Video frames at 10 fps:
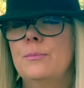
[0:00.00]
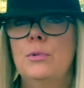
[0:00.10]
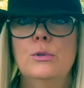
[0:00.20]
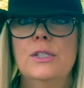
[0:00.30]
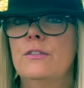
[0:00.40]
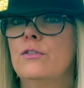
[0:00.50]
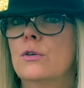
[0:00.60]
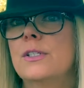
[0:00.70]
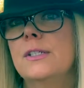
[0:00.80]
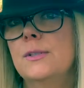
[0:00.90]
opposing
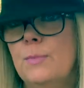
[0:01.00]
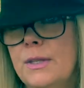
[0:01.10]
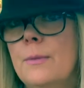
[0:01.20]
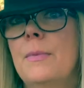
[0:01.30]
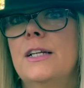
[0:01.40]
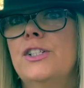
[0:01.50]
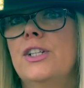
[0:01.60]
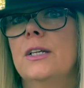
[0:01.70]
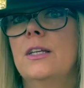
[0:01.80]
forces, but the magic,